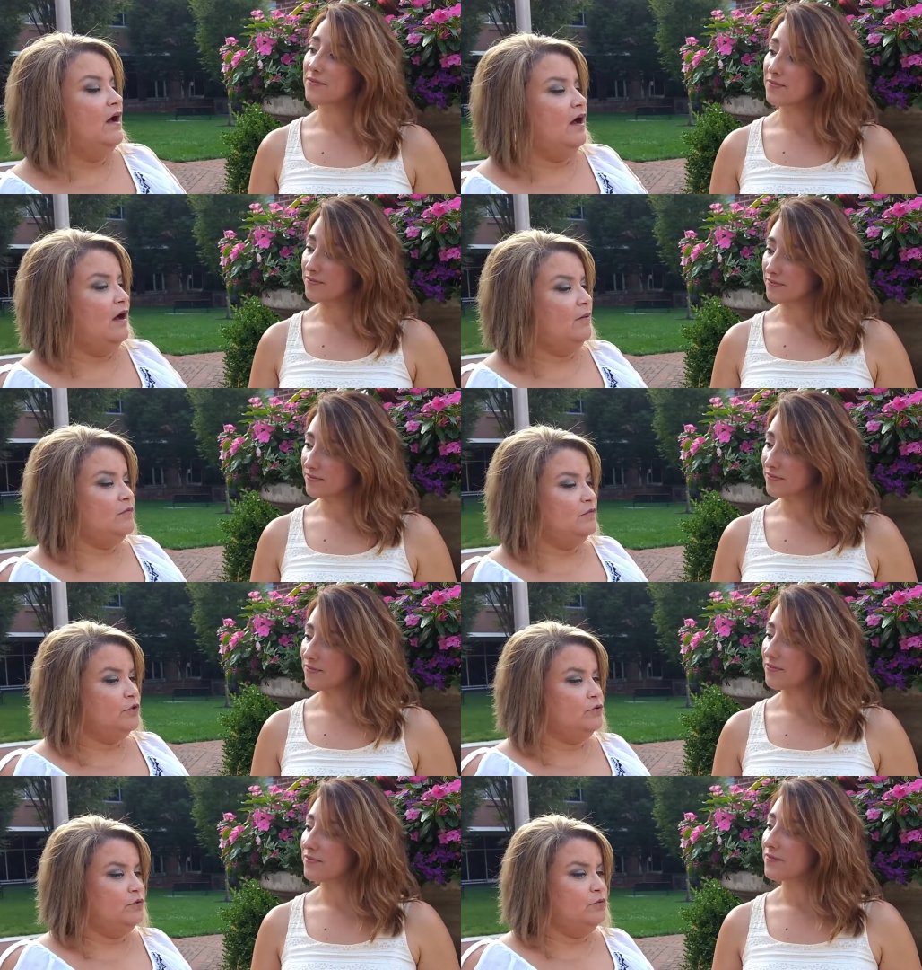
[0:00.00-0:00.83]
Speaker 1: um,
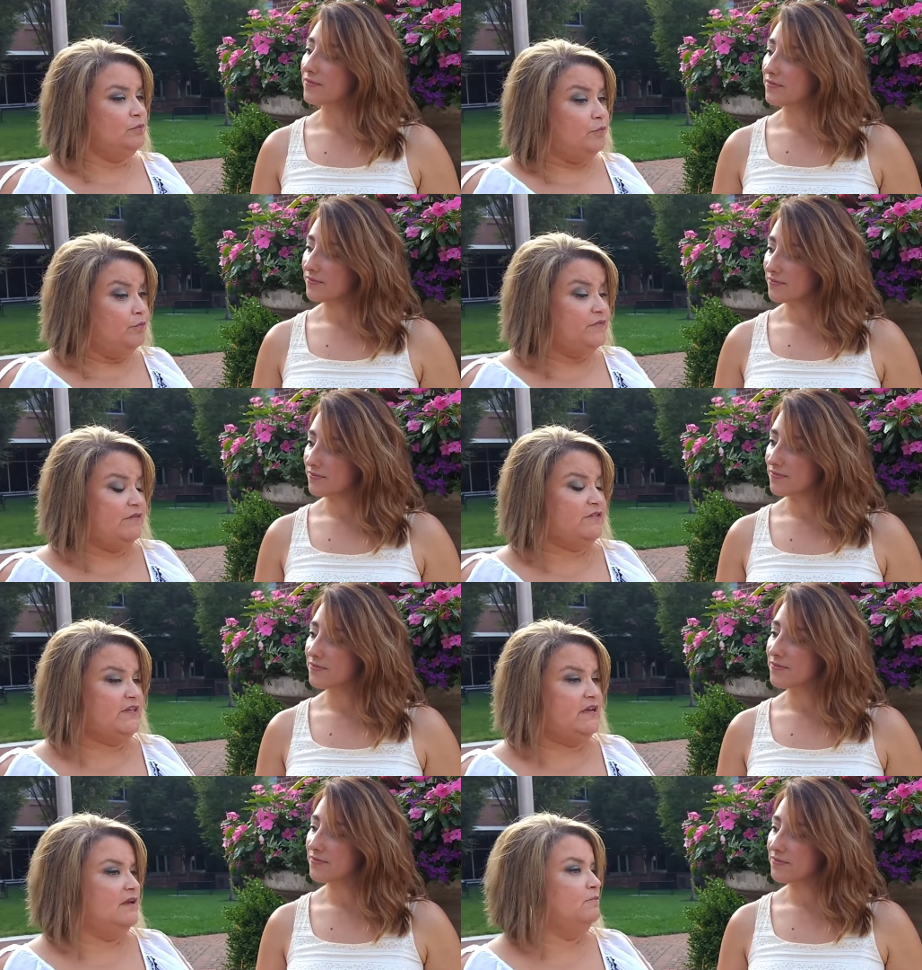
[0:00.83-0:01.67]
through
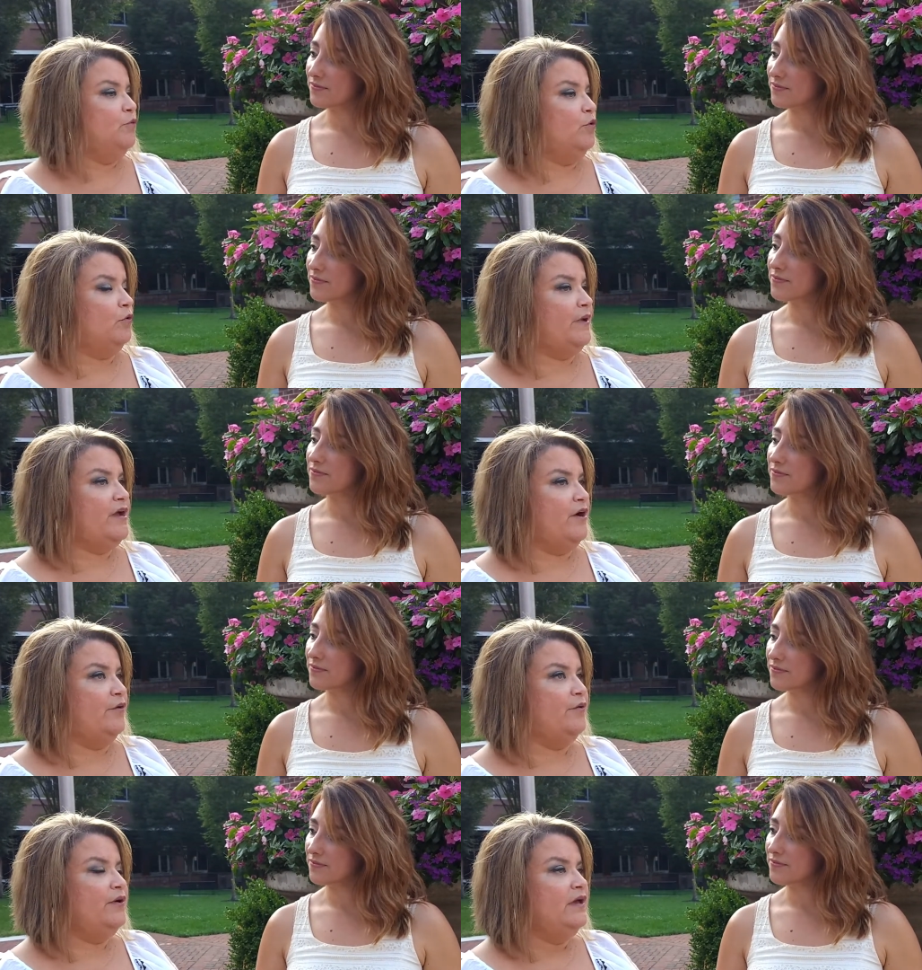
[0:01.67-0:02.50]
devastating Puerto Rico,